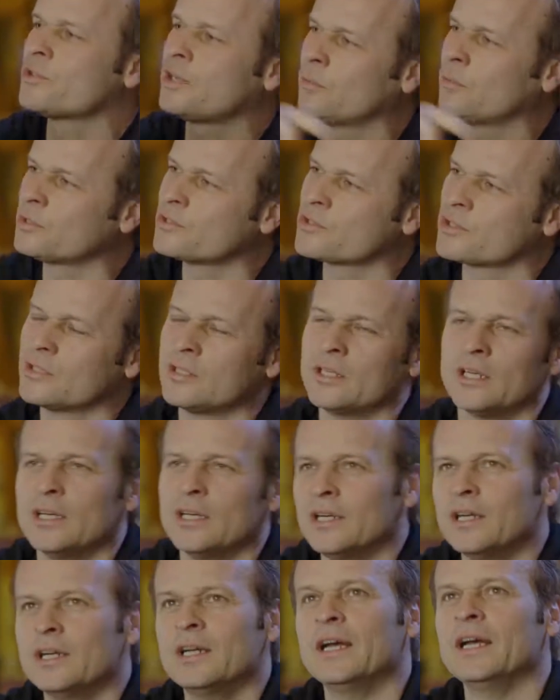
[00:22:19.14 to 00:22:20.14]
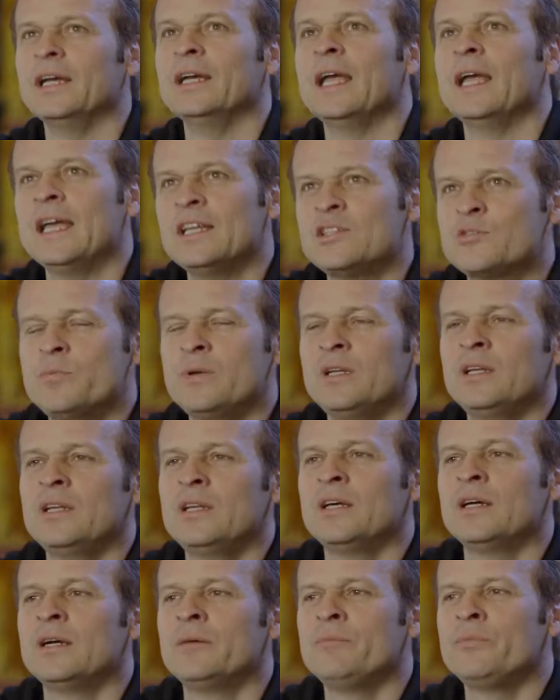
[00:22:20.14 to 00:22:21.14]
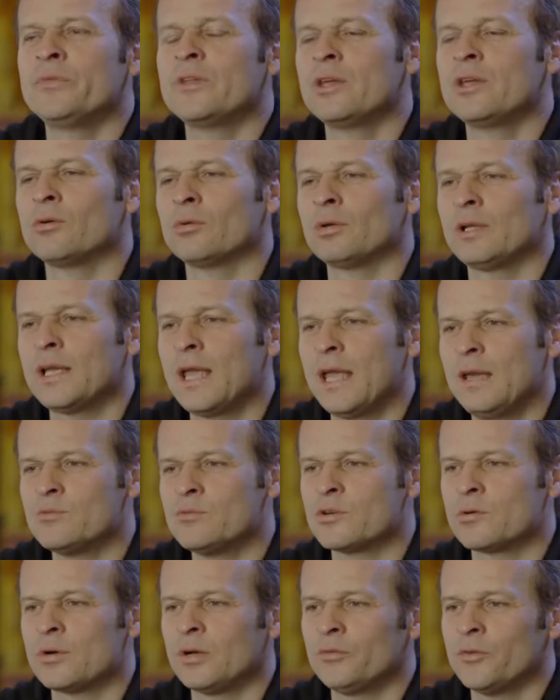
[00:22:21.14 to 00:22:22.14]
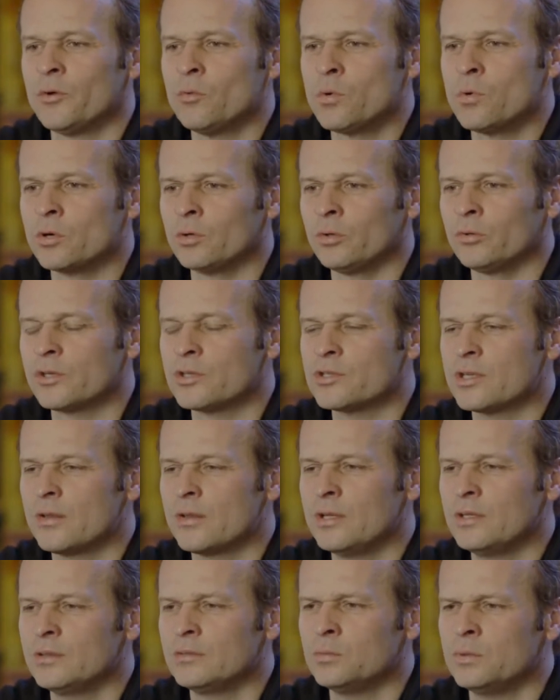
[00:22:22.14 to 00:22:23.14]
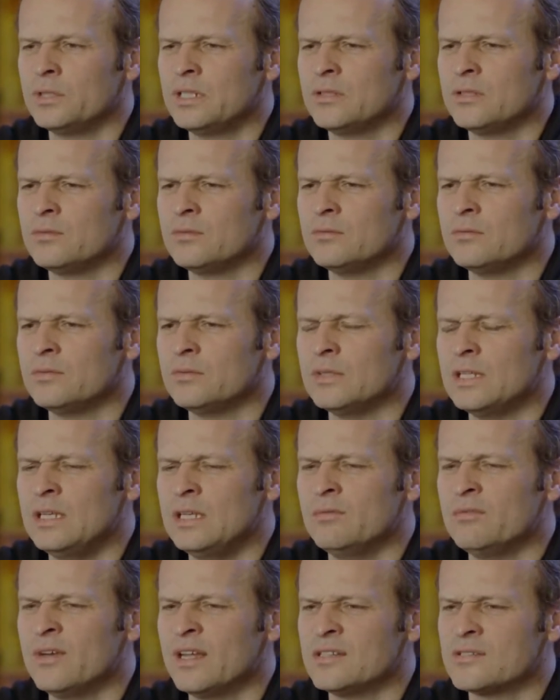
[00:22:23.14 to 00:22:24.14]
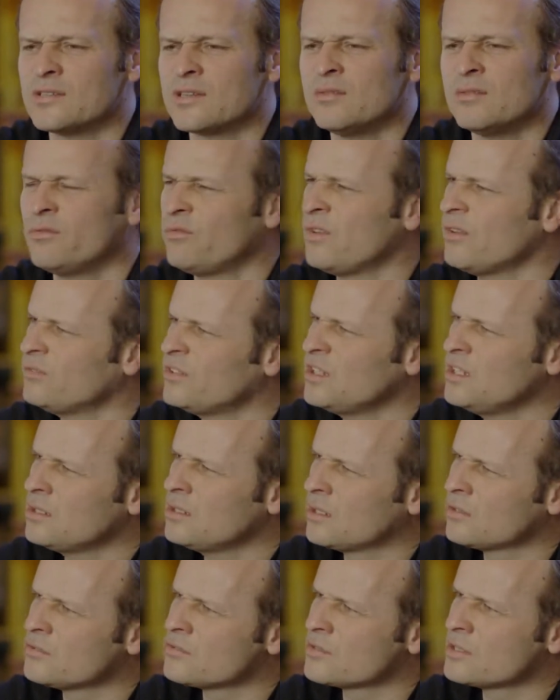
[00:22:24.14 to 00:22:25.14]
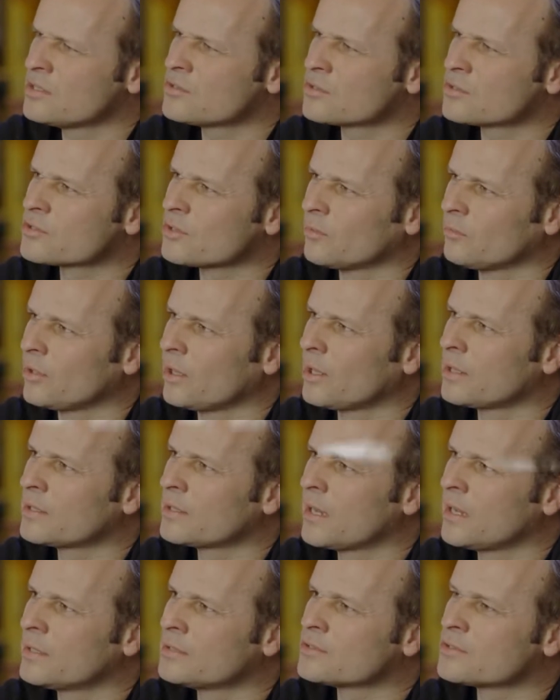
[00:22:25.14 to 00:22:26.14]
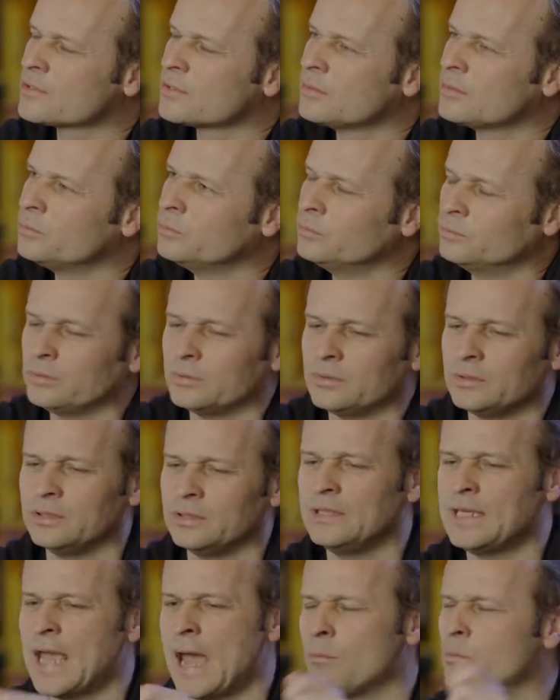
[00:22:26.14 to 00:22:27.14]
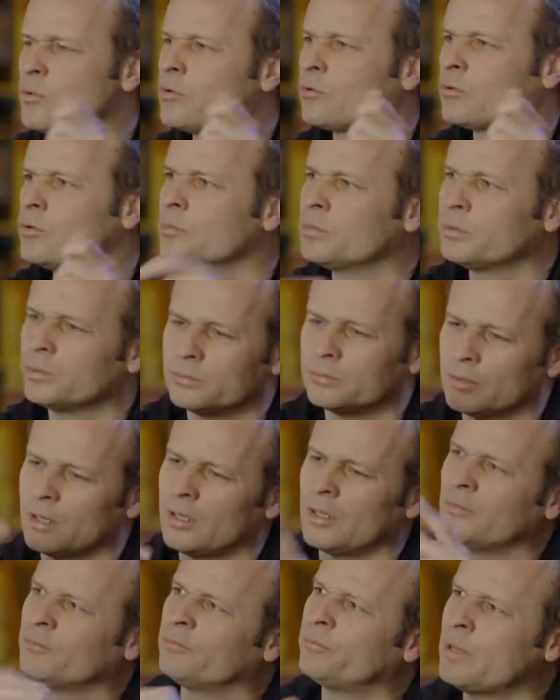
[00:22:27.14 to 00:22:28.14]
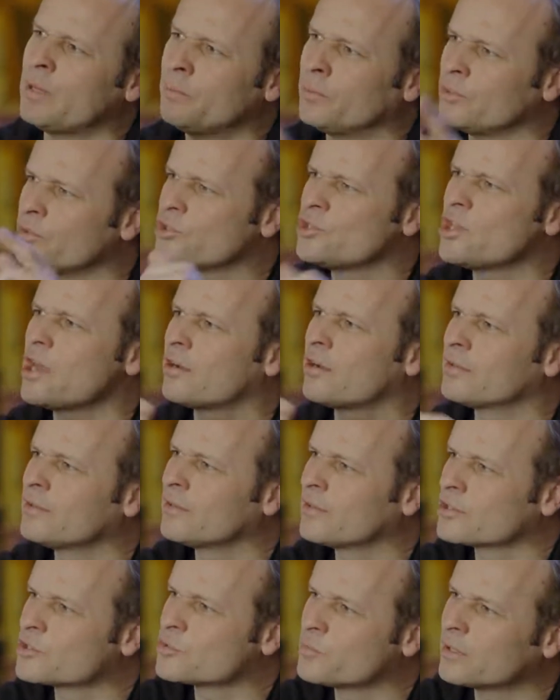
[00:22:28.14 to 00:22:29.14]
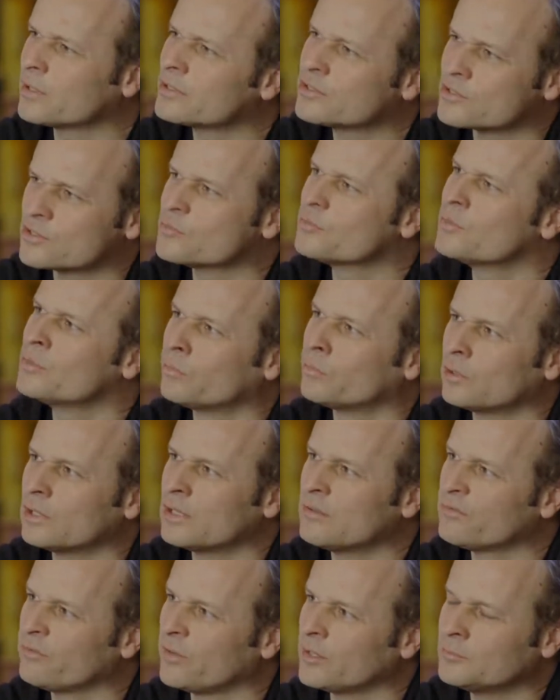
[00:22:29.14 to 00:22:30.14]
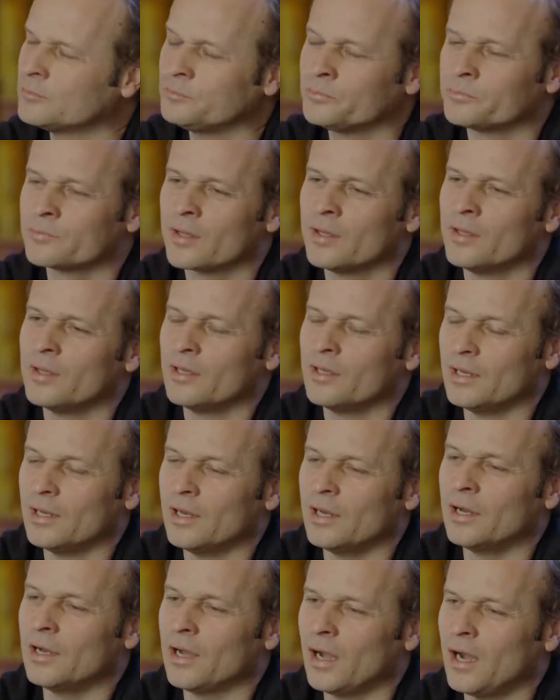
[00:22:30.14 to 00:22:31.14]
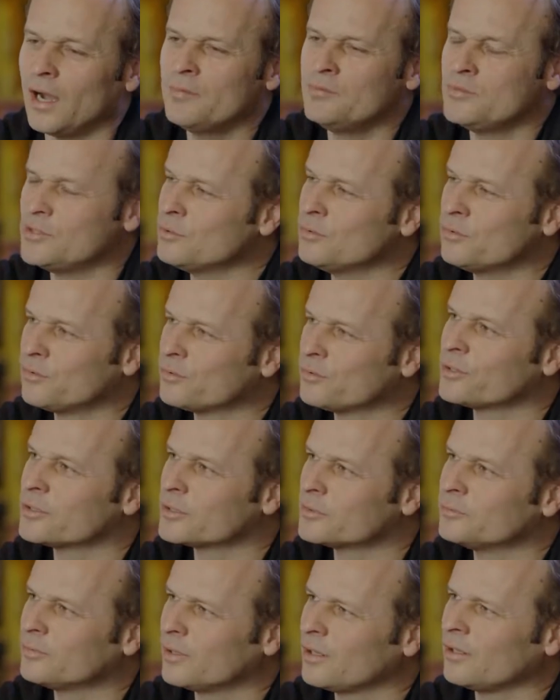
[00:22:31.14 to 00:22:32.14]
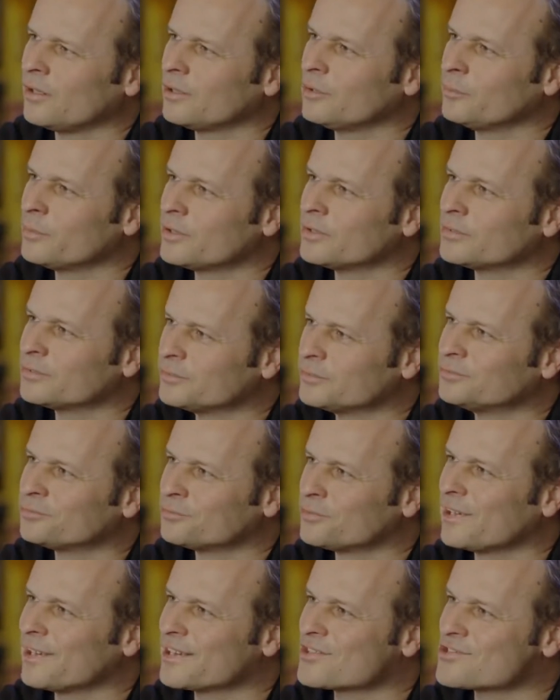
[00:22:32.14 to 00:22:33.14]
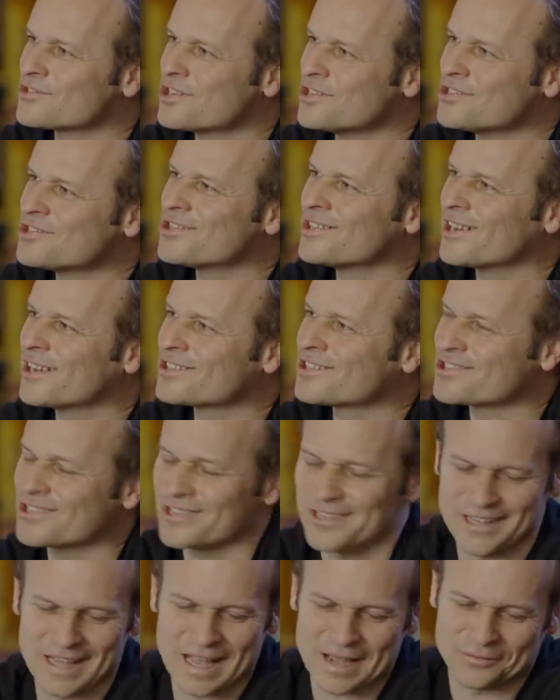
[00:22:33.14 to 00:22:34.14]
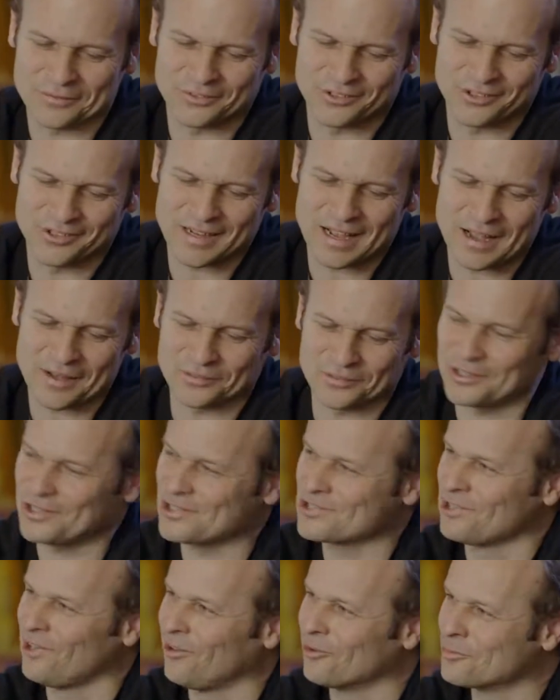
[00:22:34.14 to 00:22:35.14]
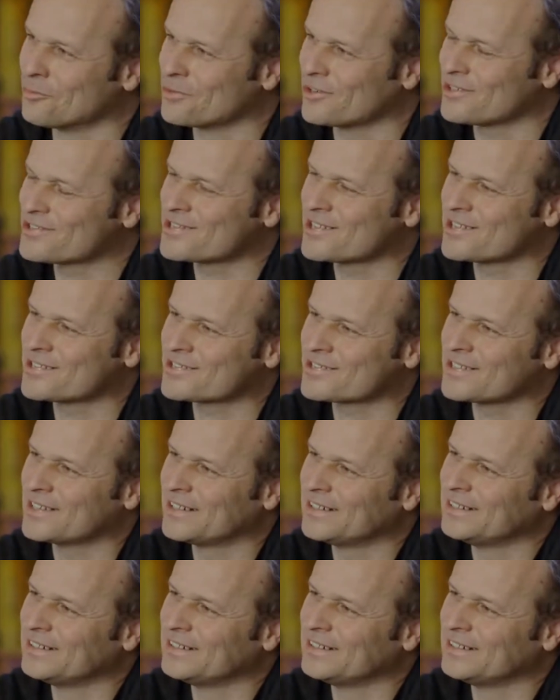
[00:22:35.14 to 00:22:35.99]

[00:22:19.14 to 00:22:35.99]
So that was a, it's been um, Guerrilla Games around the world because I think we did events in 15 countries or something wow. like that. So the, the app group of people sharing their experience has been really fun. Uh, I'm due for a little bit of relaxation actually after after this long process.